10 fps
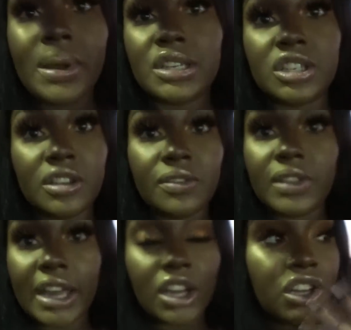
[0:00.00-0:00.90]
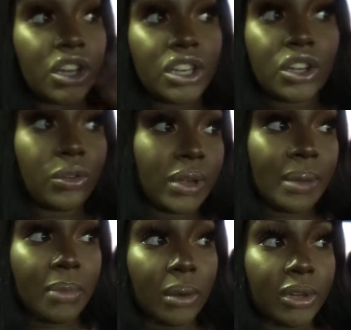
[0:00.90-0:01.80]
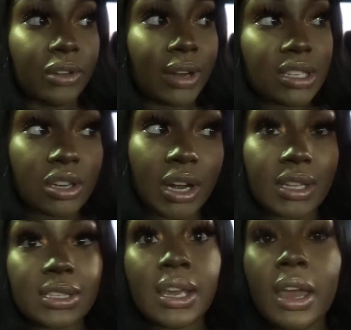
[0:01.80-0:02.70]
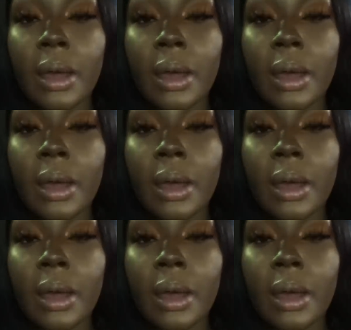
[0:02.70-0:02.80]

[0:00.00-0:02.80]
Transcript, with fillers: bunch of like good Korean barbecue restaurants,